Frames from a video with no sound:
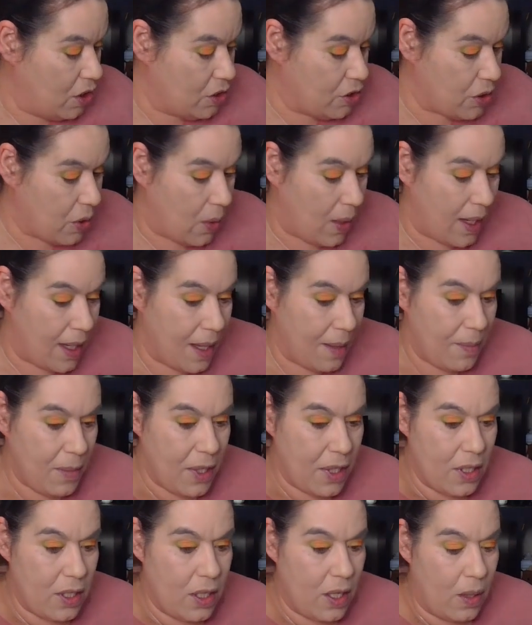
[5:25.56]
So I
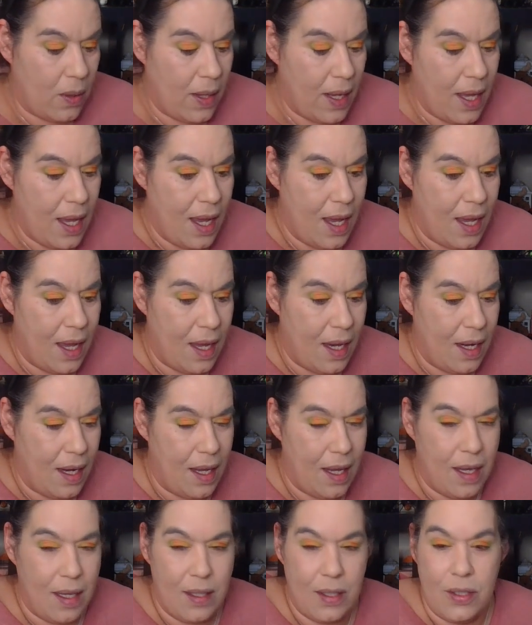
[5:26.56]
am going to go
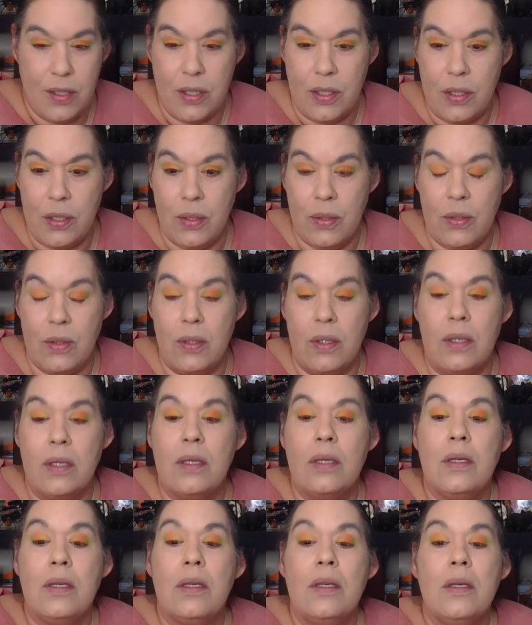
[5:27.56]
ahead and do
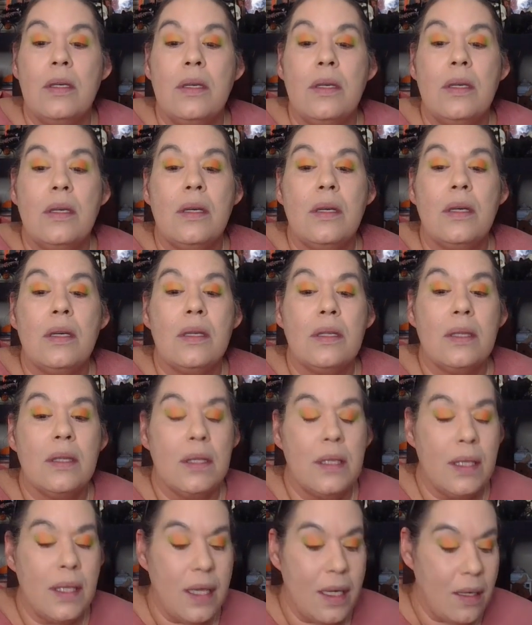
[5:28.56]
a
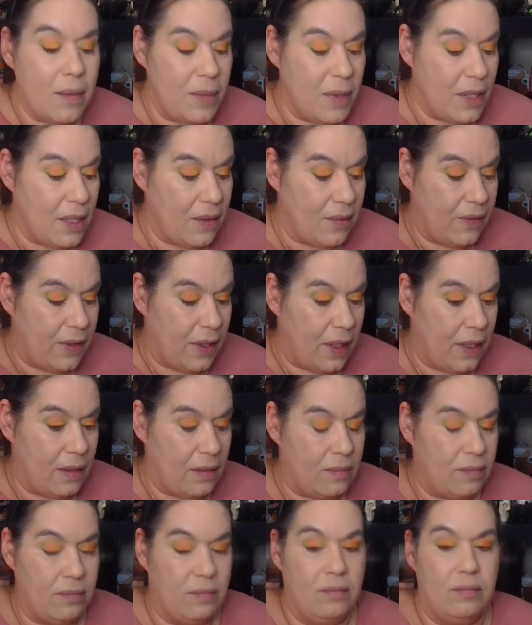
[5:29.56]
little bit of a